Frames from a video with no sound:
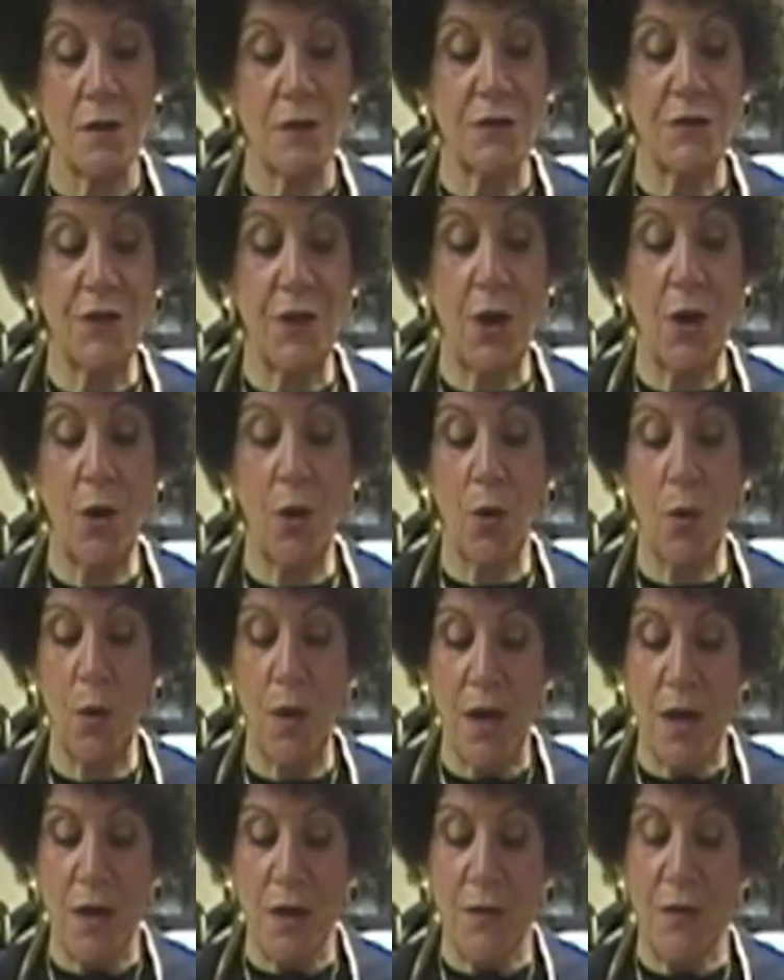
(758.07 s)

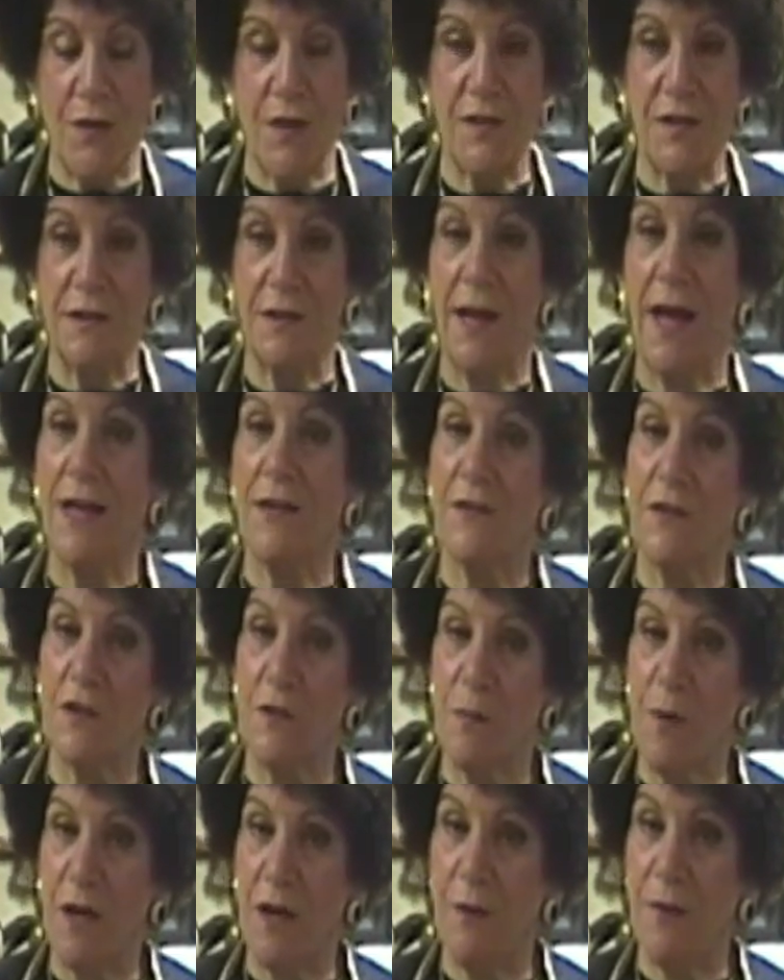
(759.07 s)
So there's a lot of
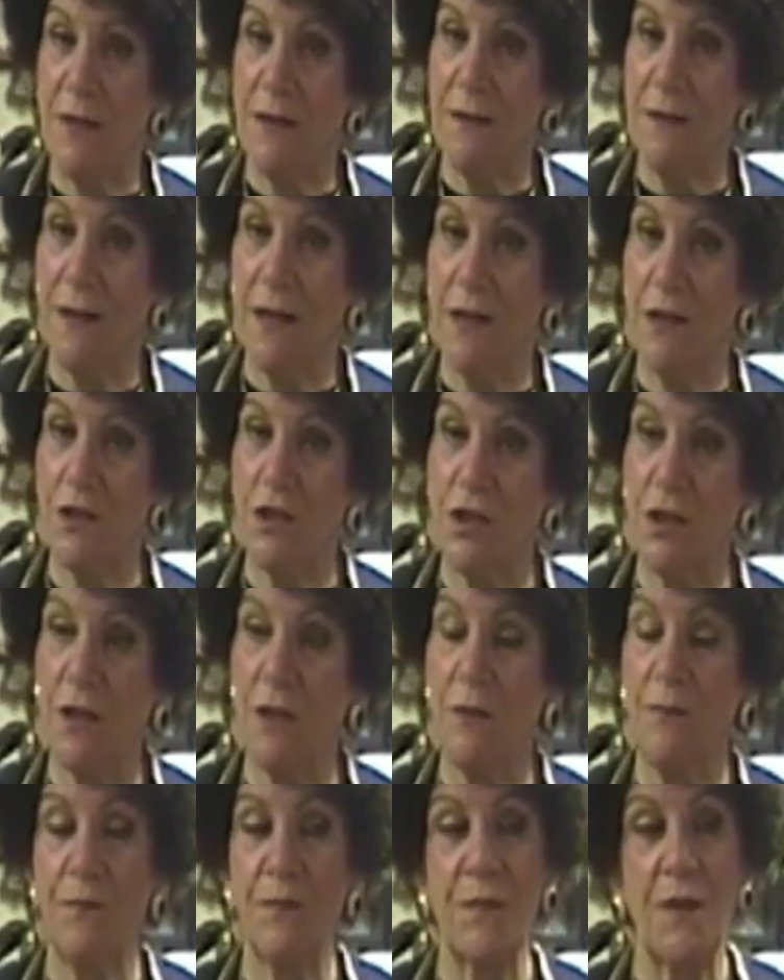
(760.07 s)

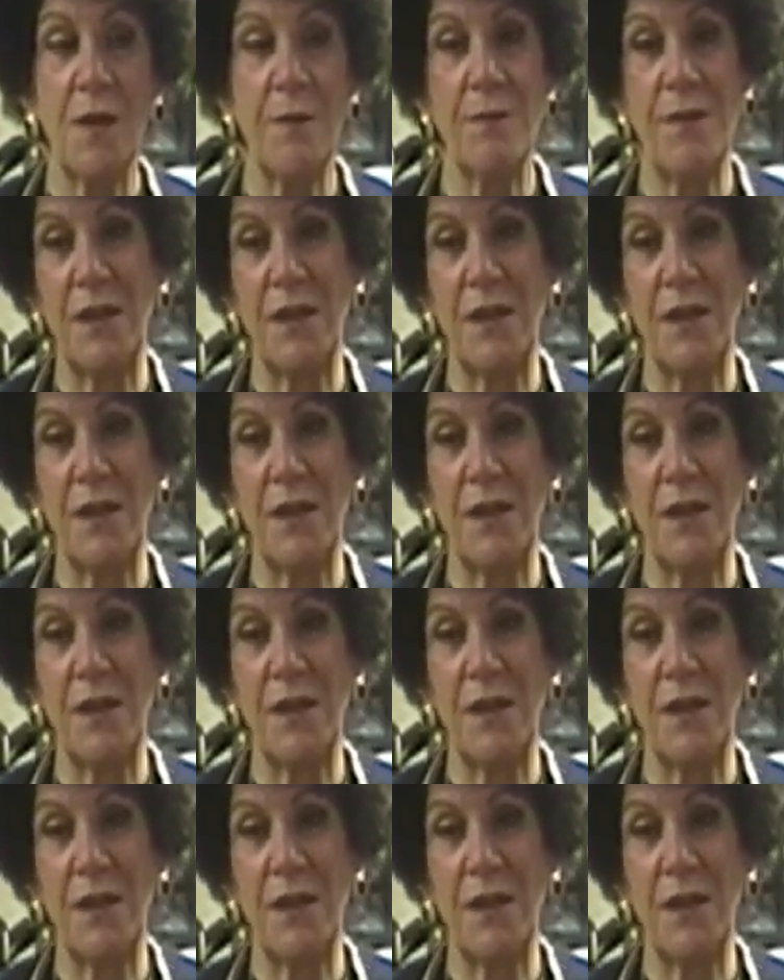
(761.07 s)
experimentation.